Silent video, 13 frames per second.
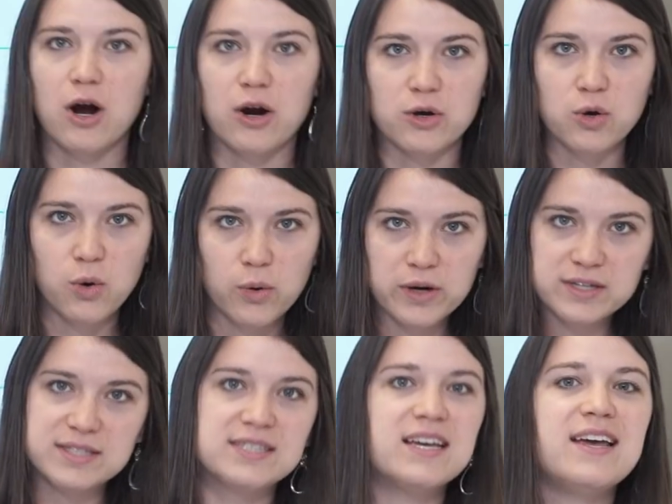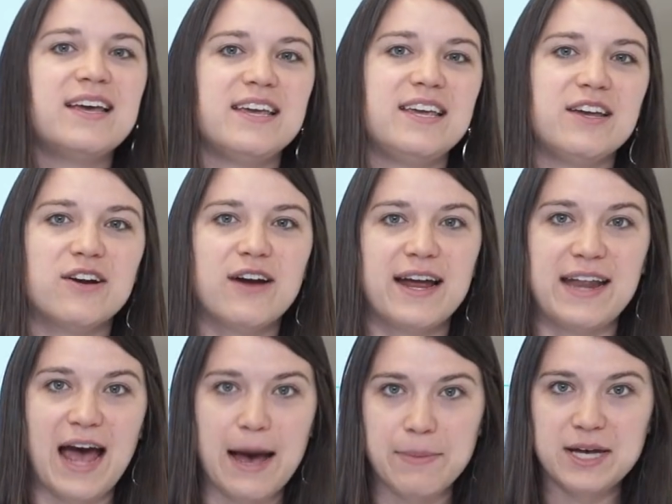our course here at
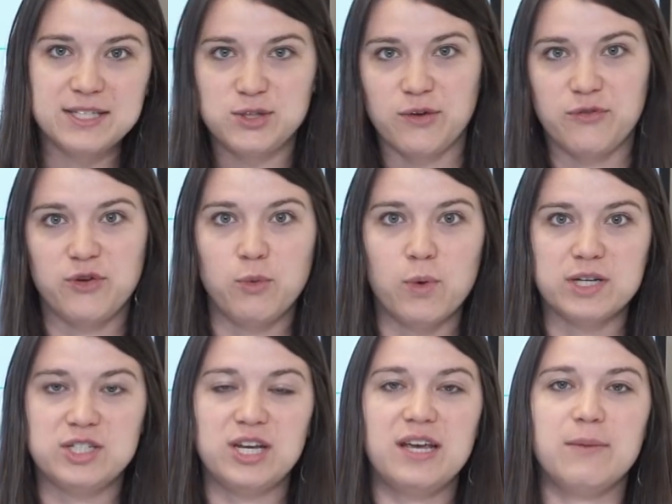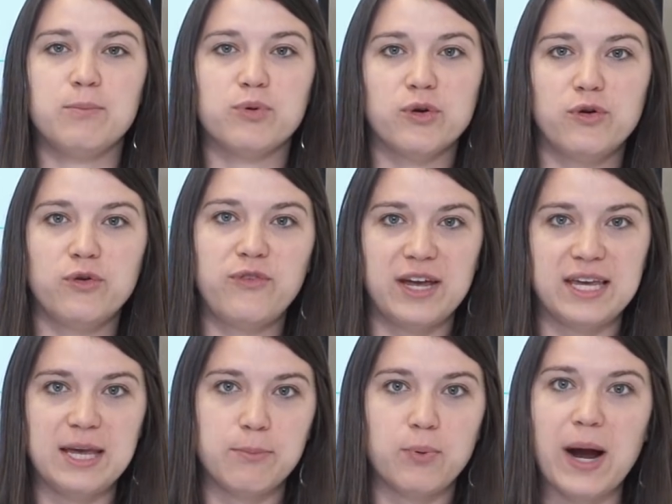ABBA. So if you want to improve and
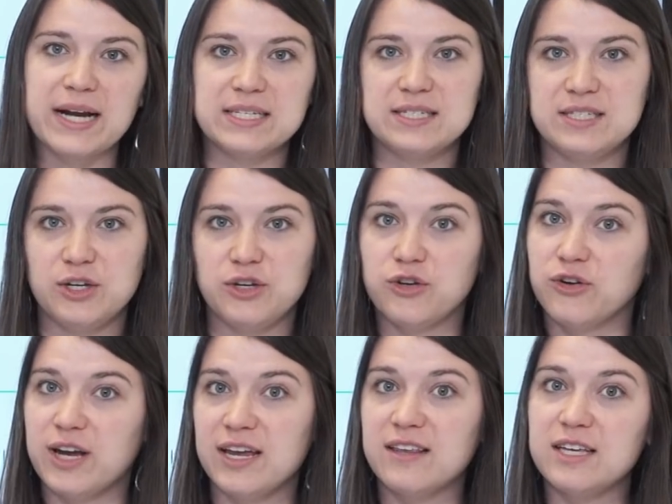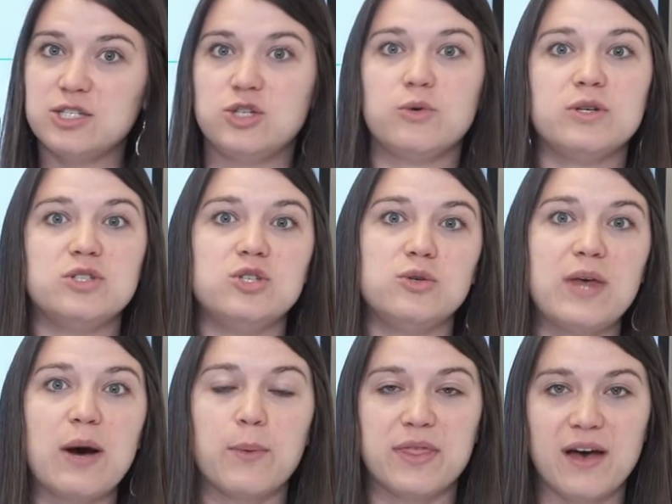keep practicing your English, you can do
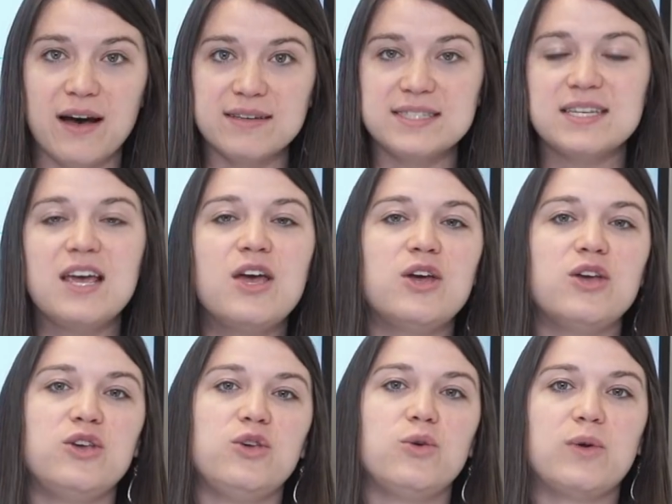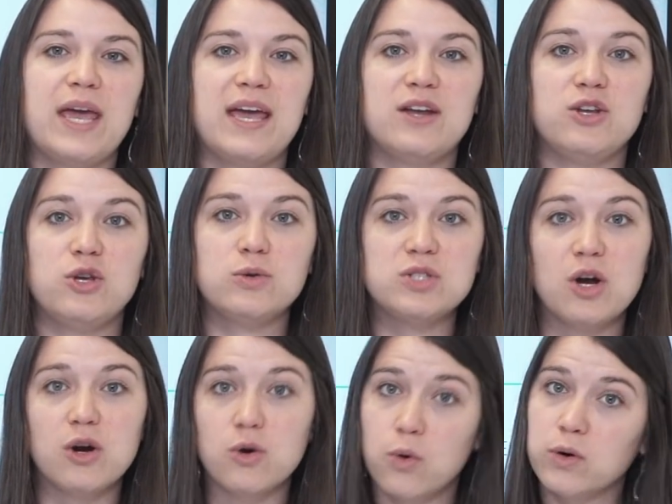that with us. You can use
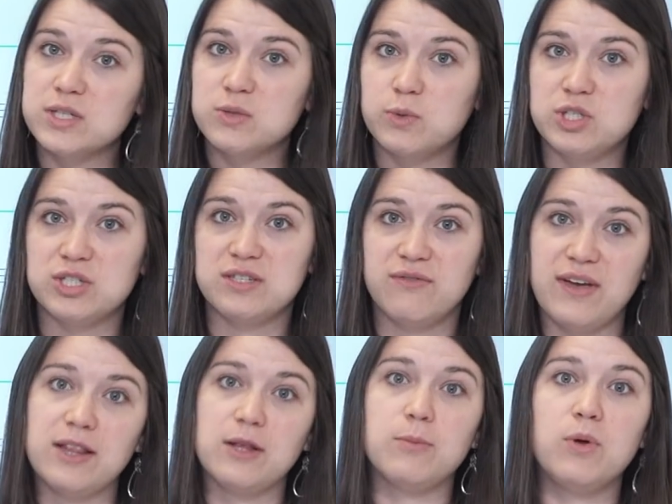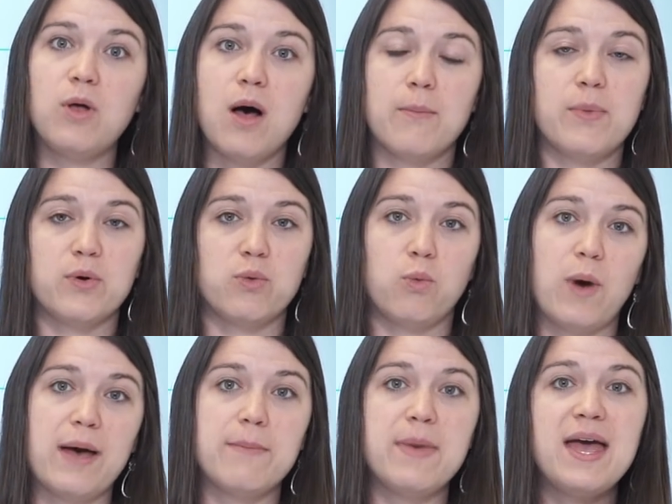our course, which is available on both
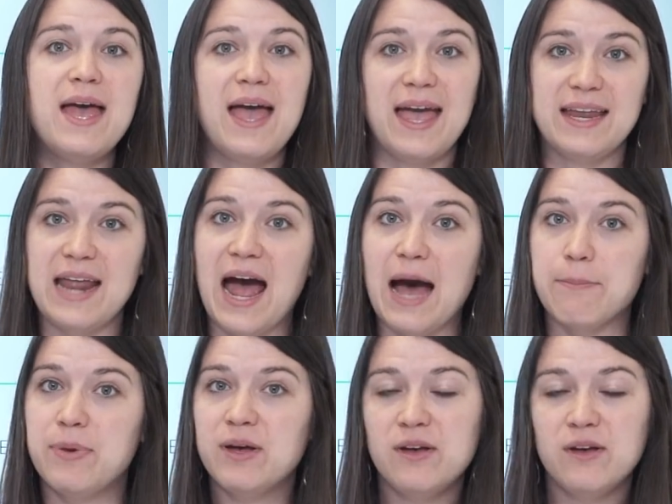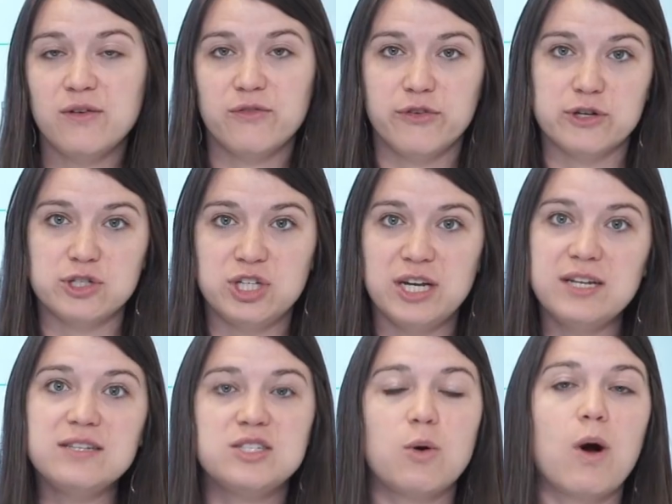web and app
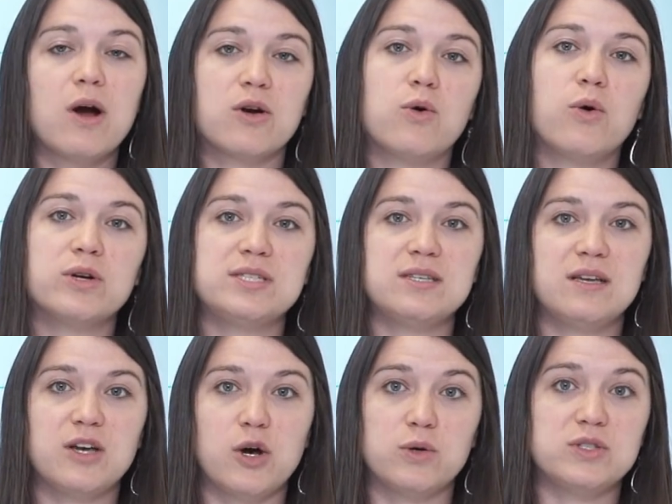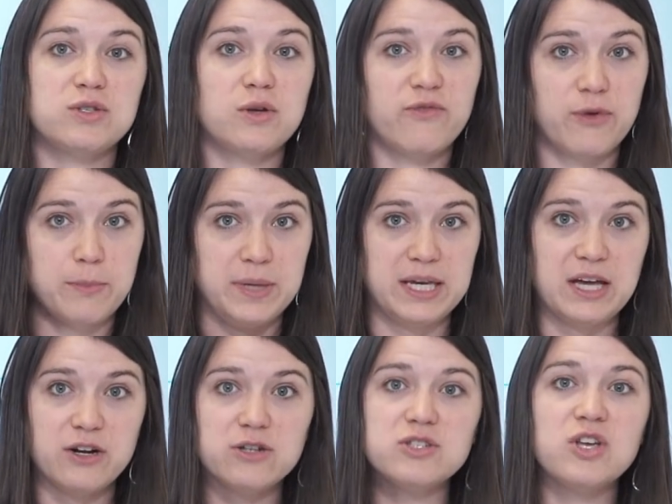version. So our course goes from
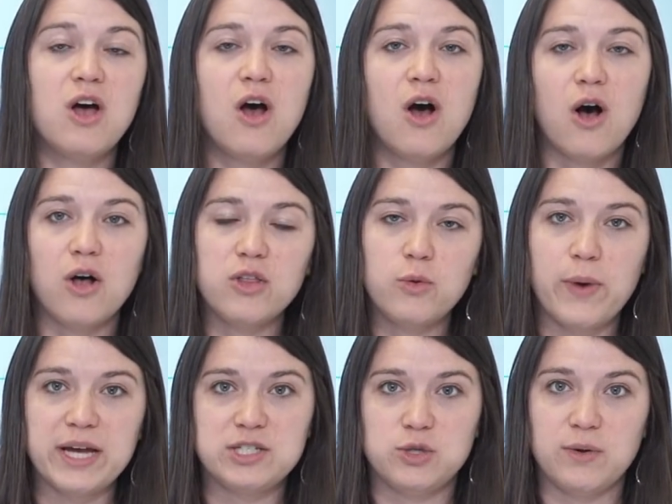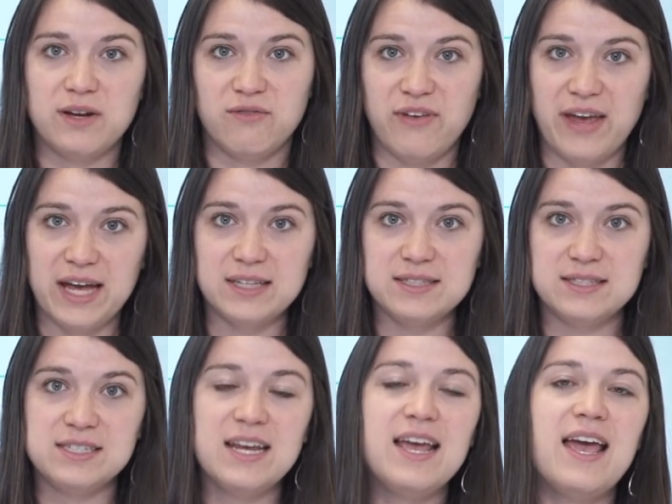beginners all the way to
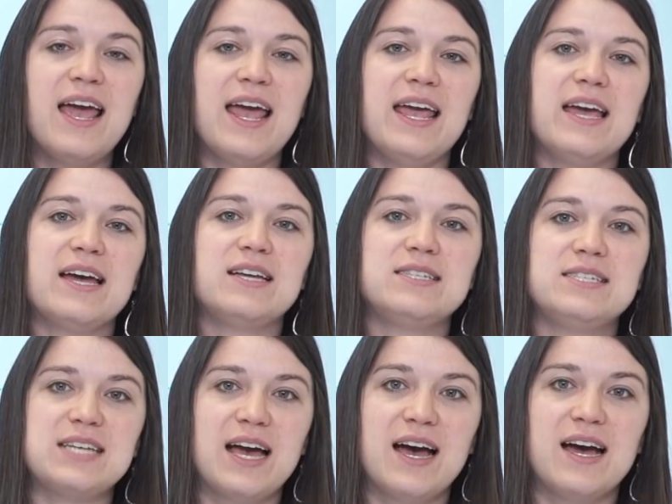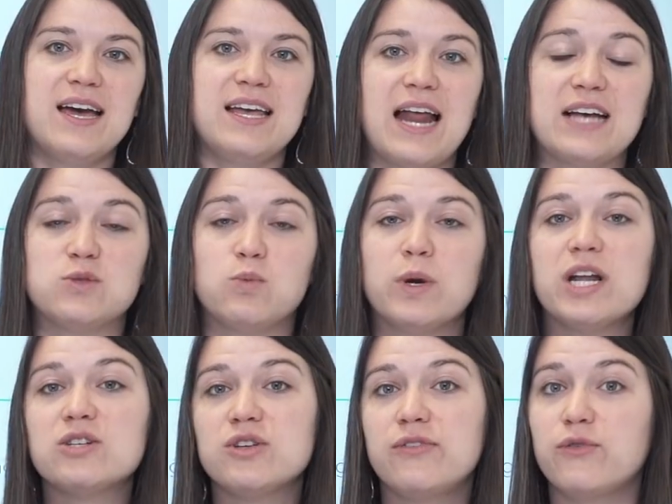advanced, and it has
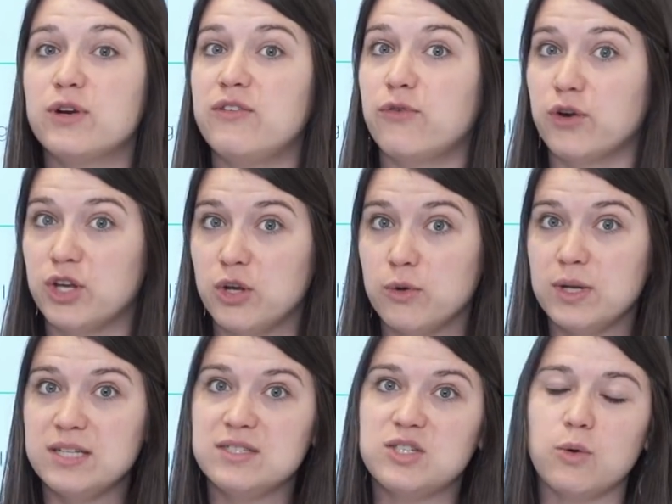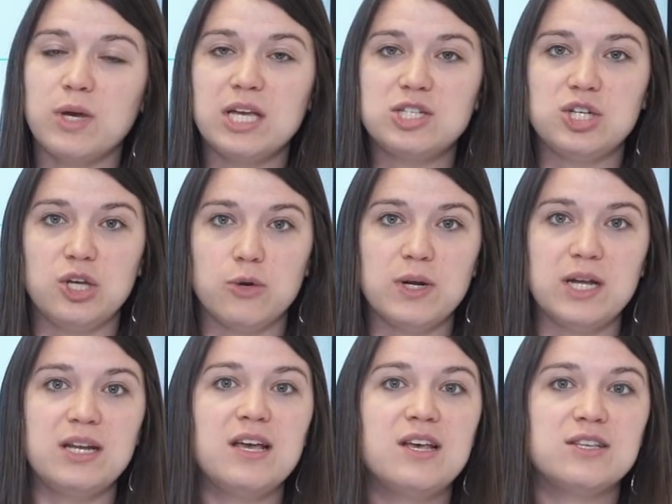144 units. So each
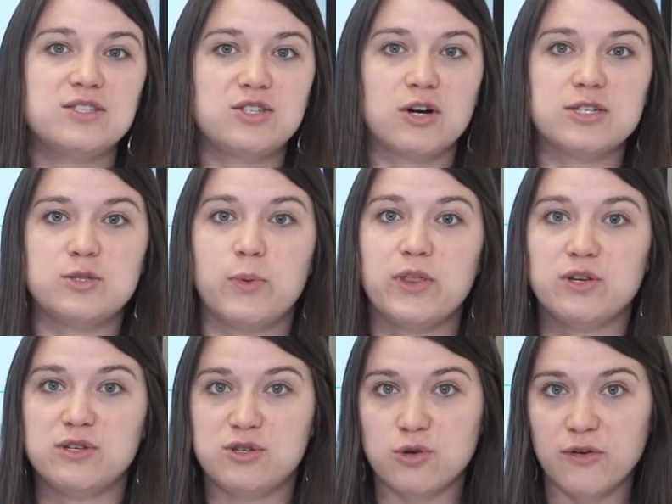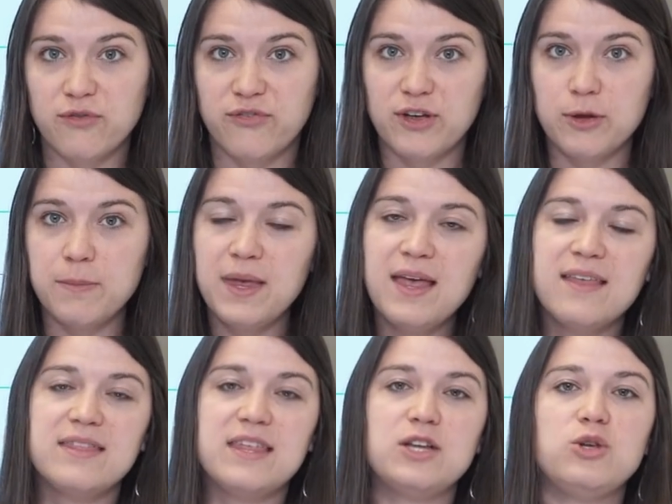unit starts with a short film,
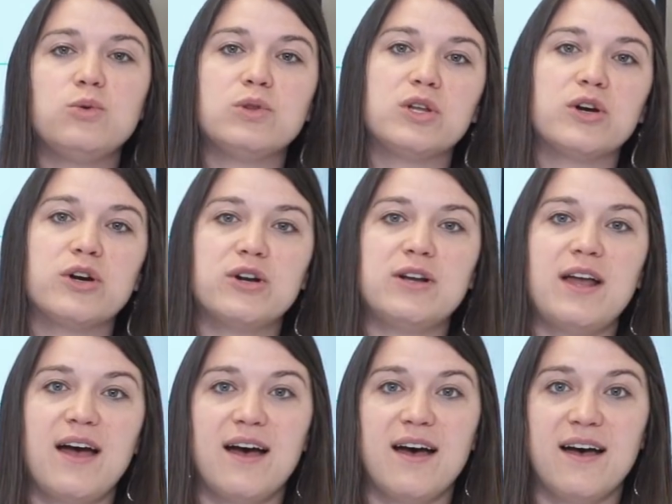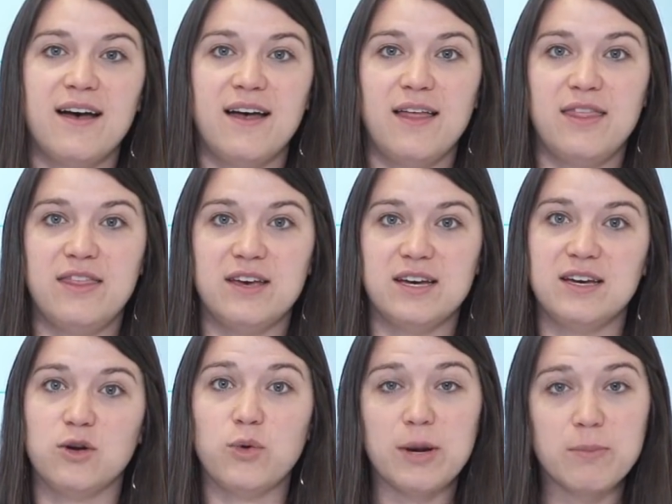then you learn
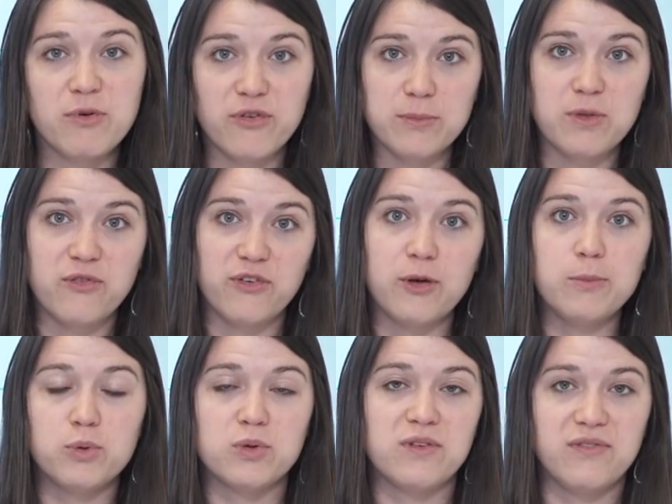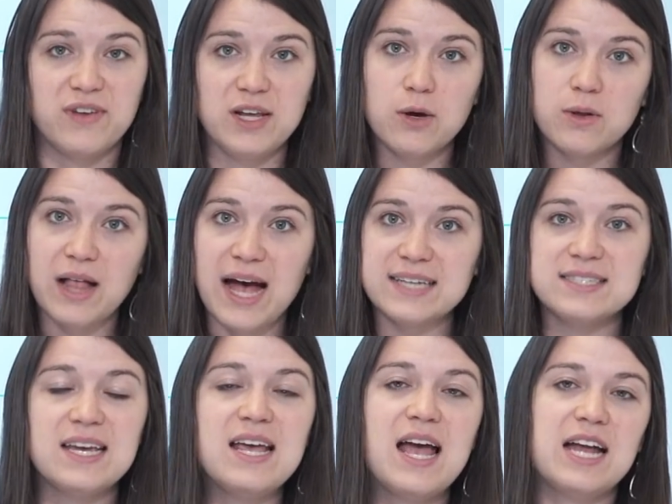the grammar from the film through the video
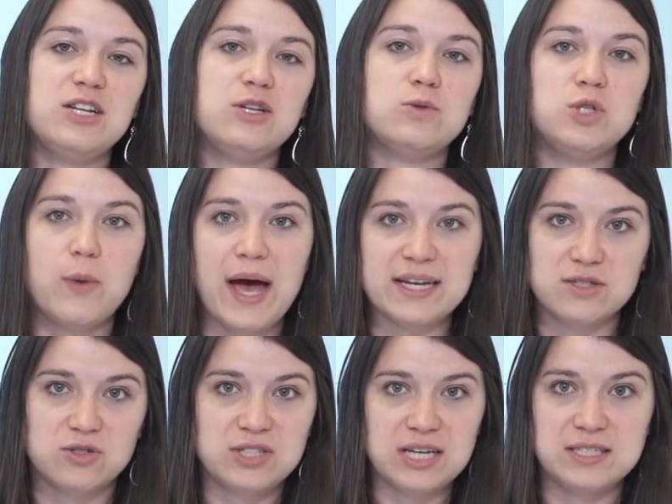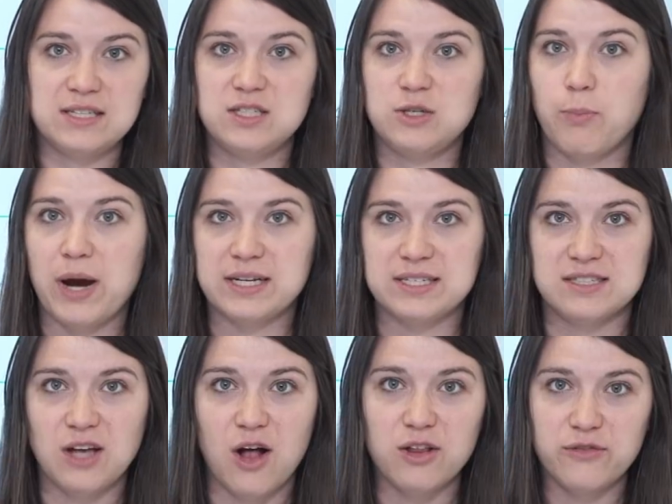class, and you do exercises to
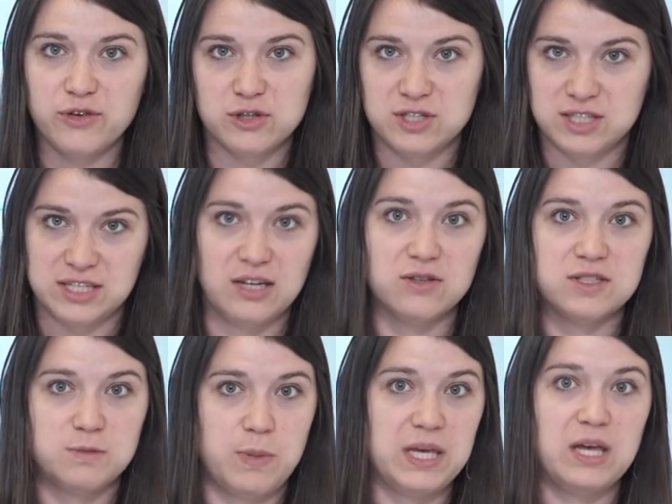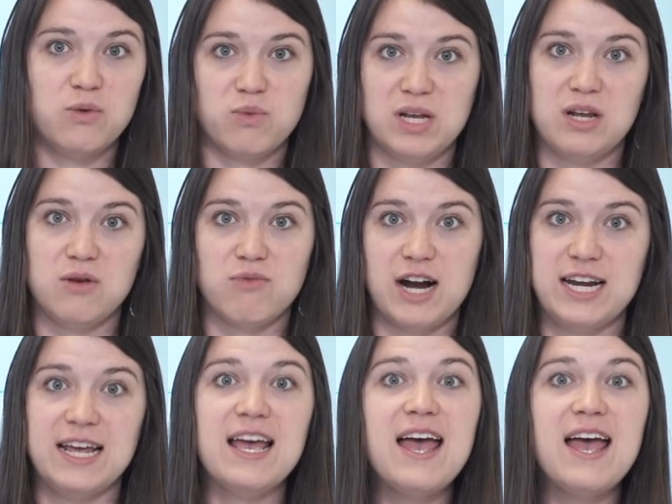practice all of your skills, speaking, reading, writing,